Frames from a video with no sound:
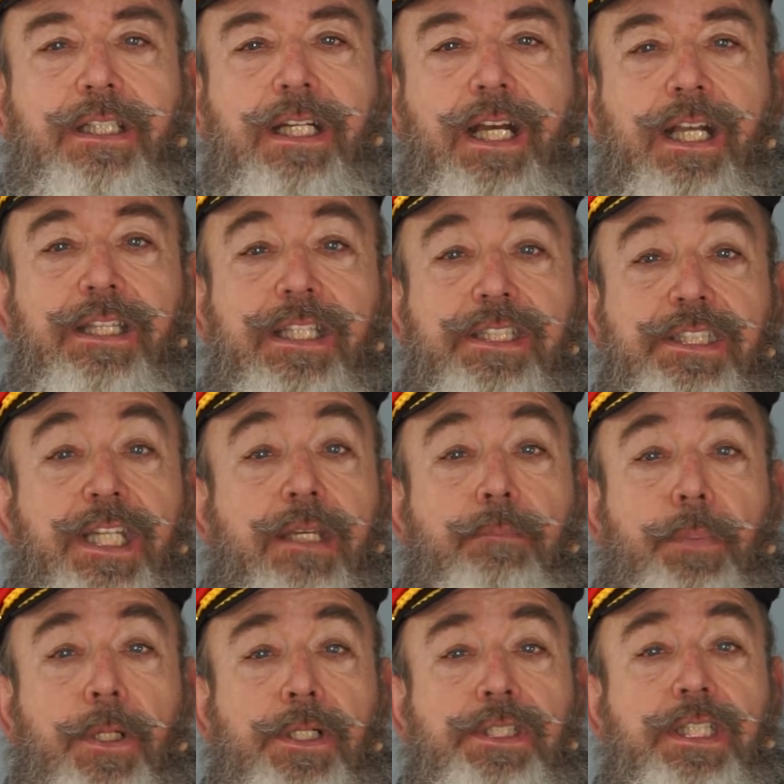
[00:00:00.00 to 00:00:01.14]
And the same
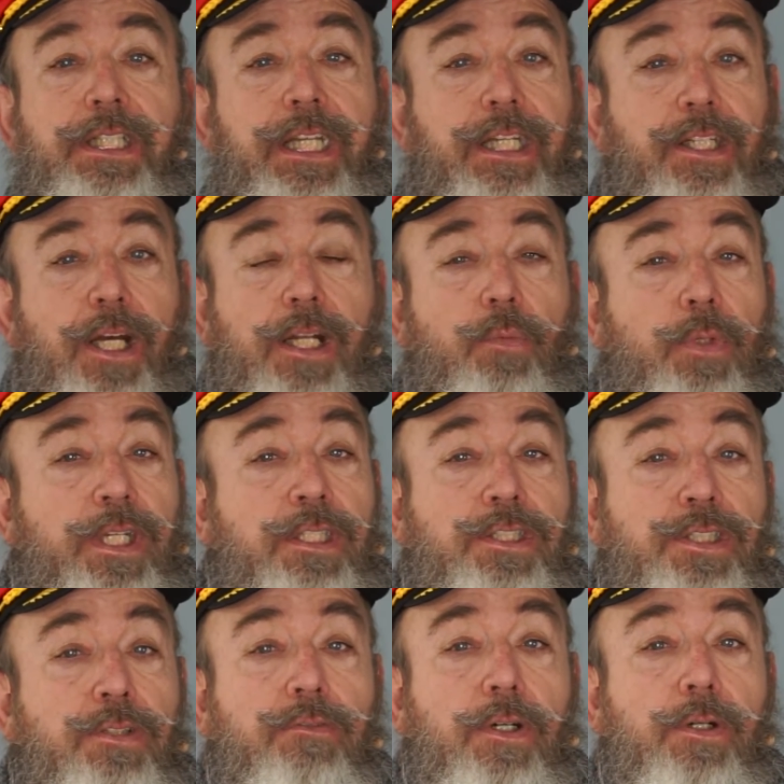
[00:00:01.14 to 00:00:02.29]
person cannot win
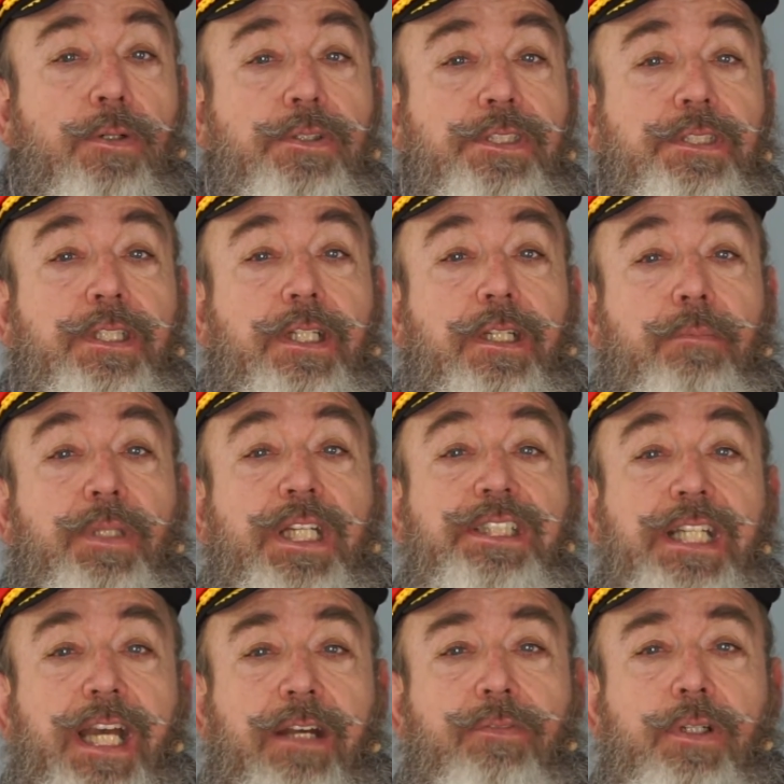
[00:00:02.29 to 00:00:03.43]
2 votes because
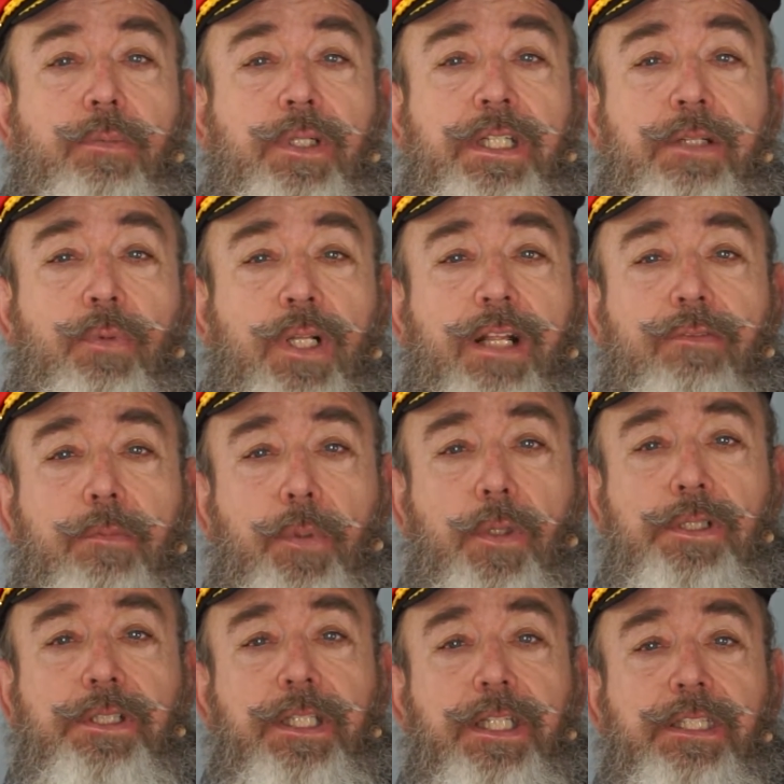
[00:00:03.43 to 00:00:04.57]
everyone will have a
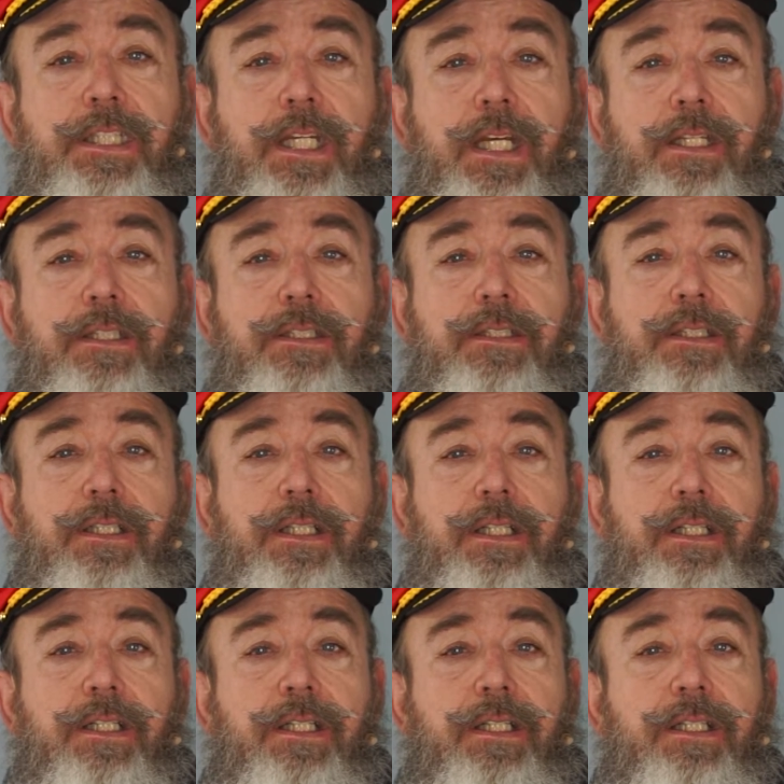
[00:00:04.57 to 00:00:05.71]
portrait at the end.
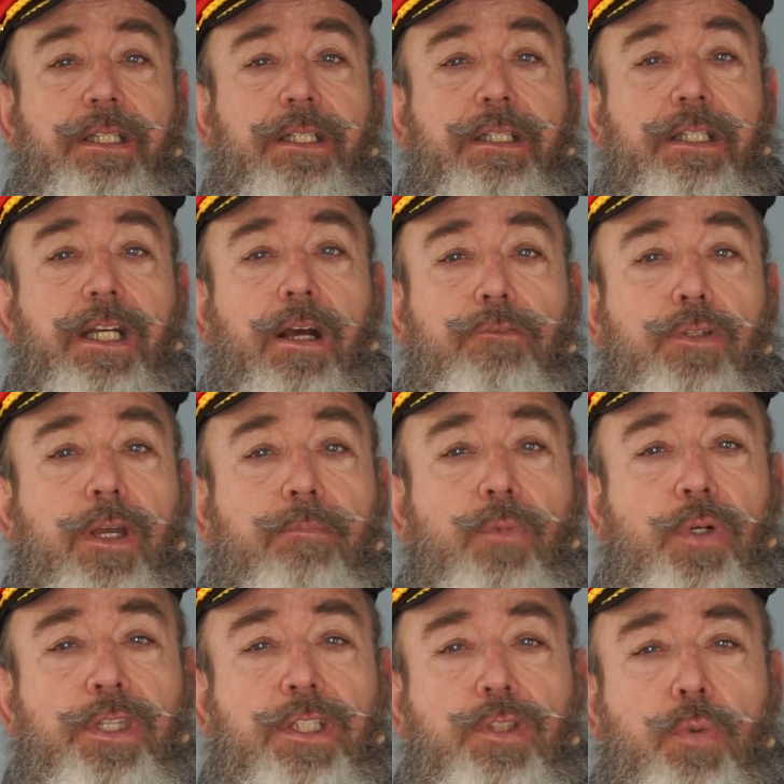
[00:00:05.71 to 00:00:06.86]
Now, if you have more
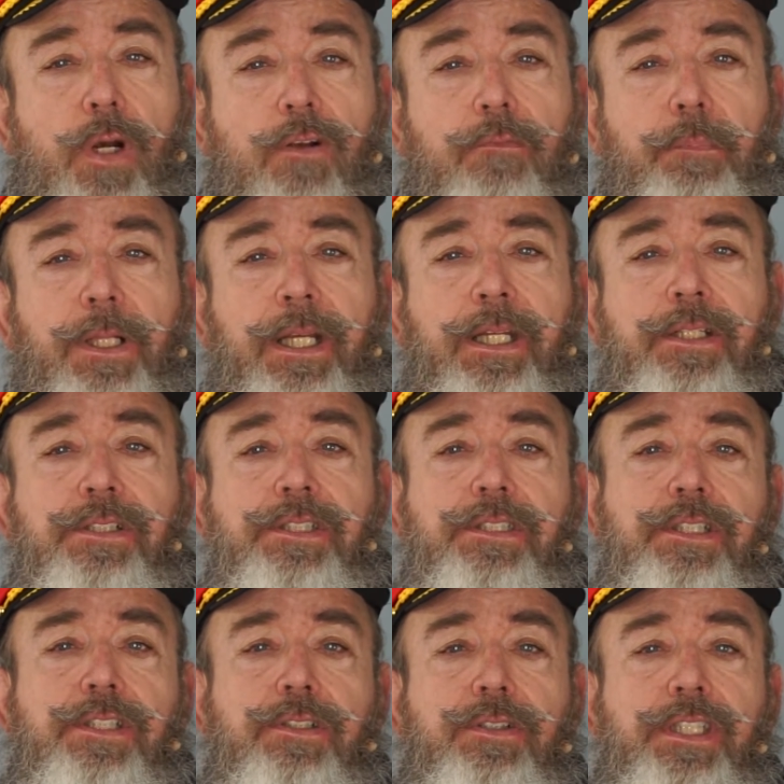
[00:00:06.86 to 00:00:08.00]
than 12 players, the
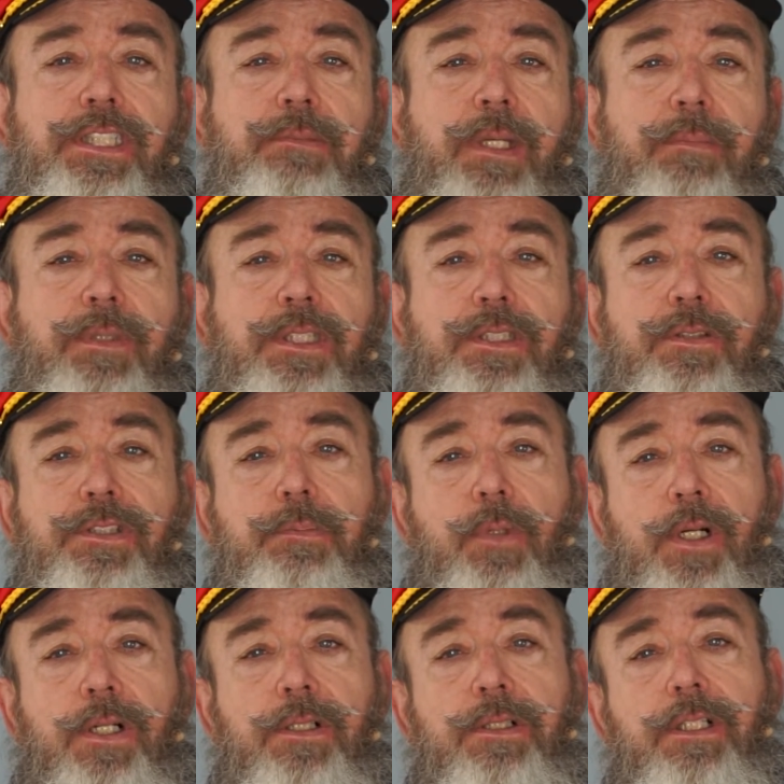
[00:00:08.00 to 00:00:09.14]
screens may be too
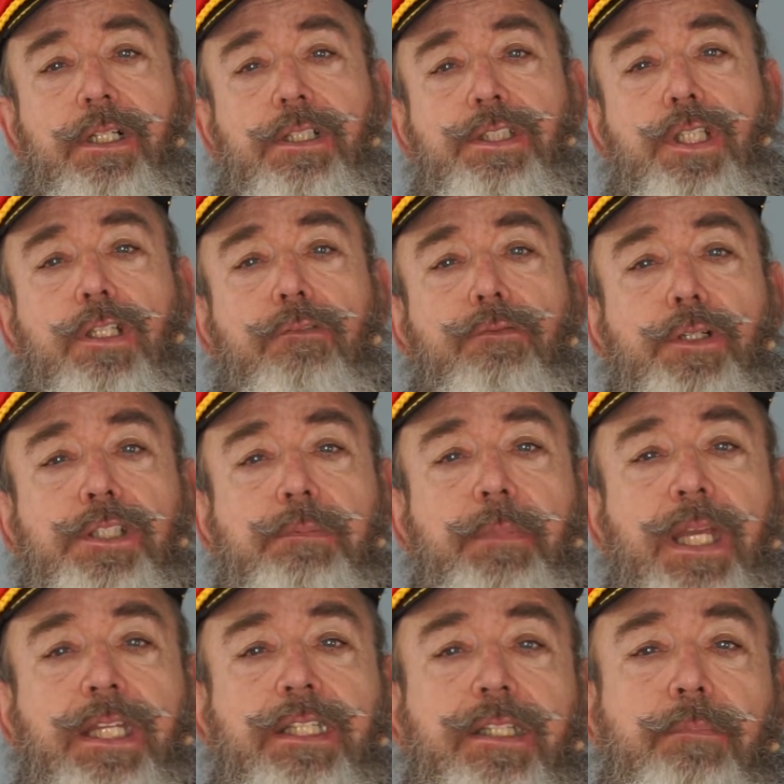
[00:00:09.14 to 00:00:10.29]
small, so the first
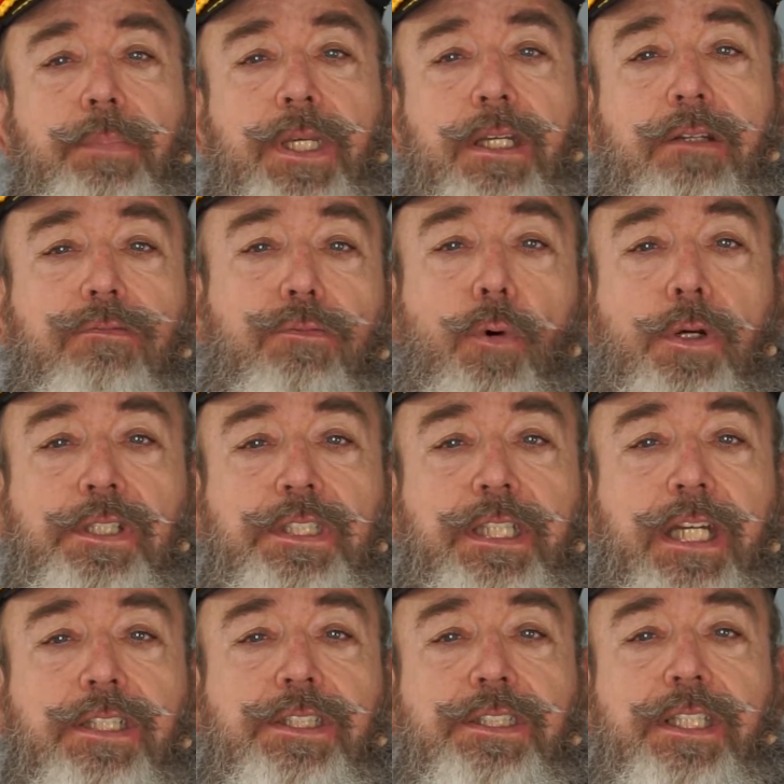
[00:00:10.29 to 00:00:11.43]
mate can pick 4
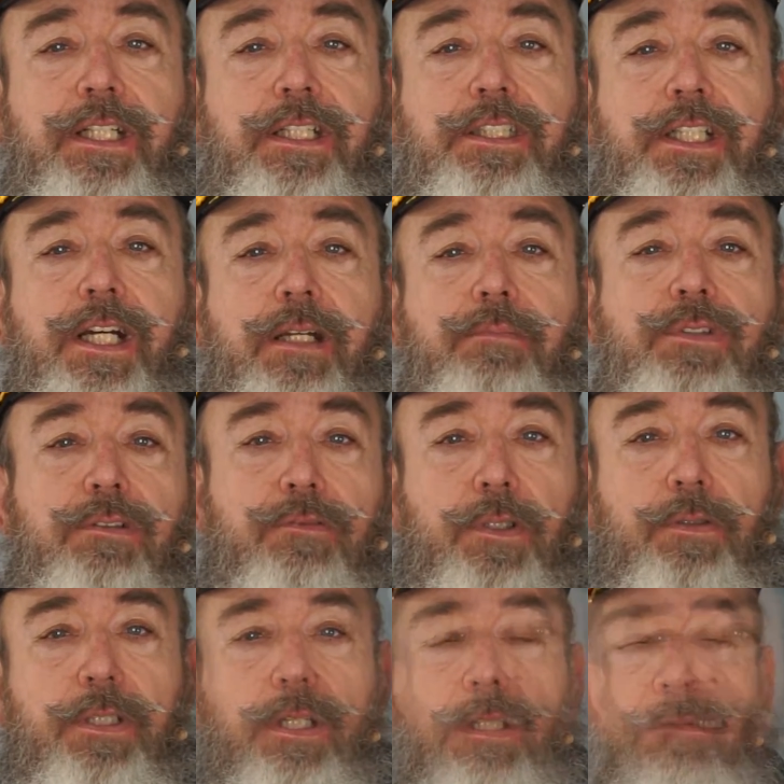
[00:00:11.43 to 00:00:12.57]
sketches at a time to vote
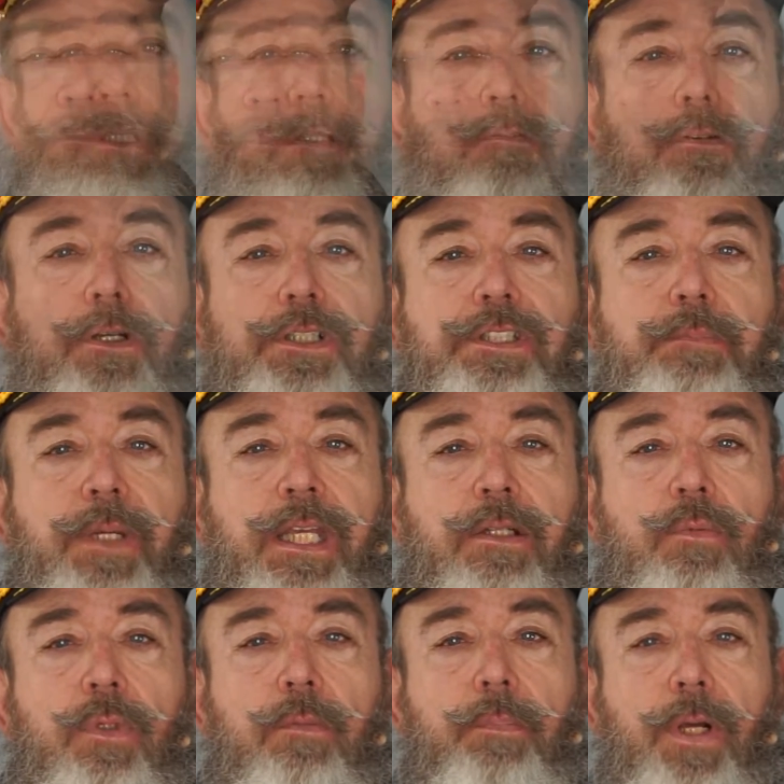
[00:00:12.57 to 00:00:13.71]
on. First mate
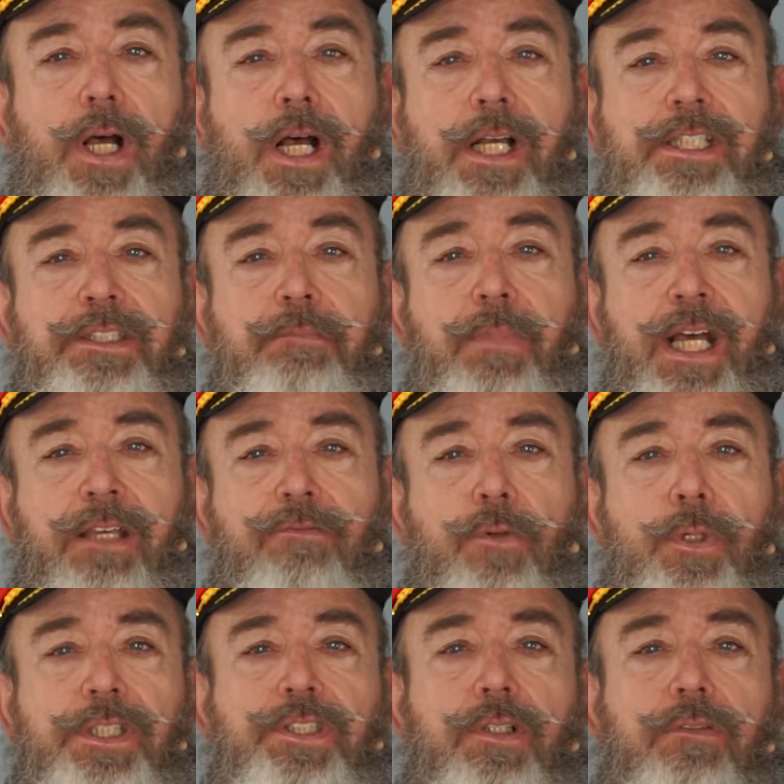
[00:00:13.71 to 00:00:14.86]
will pause my
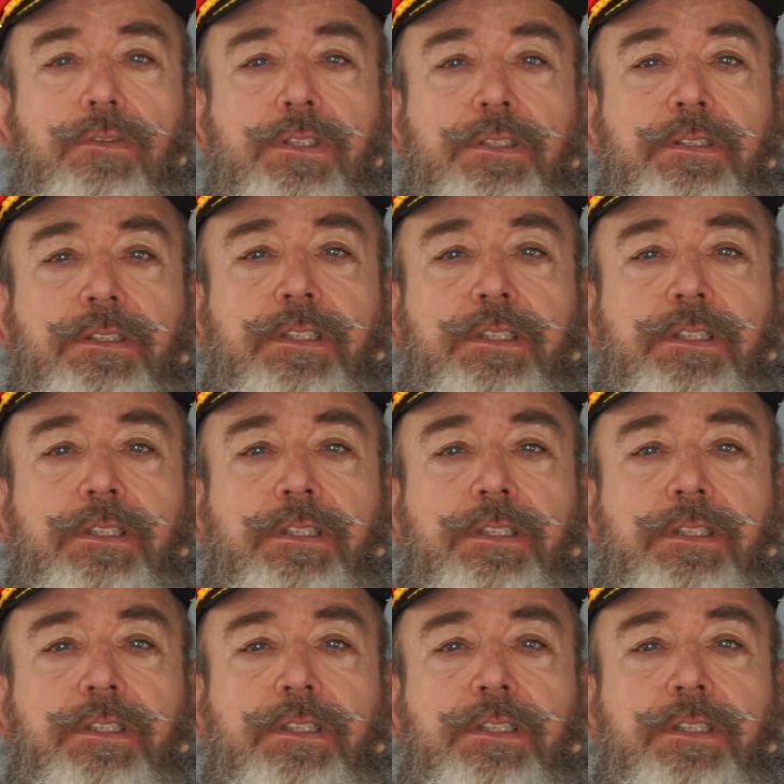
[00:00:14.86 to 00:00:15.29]
voiceover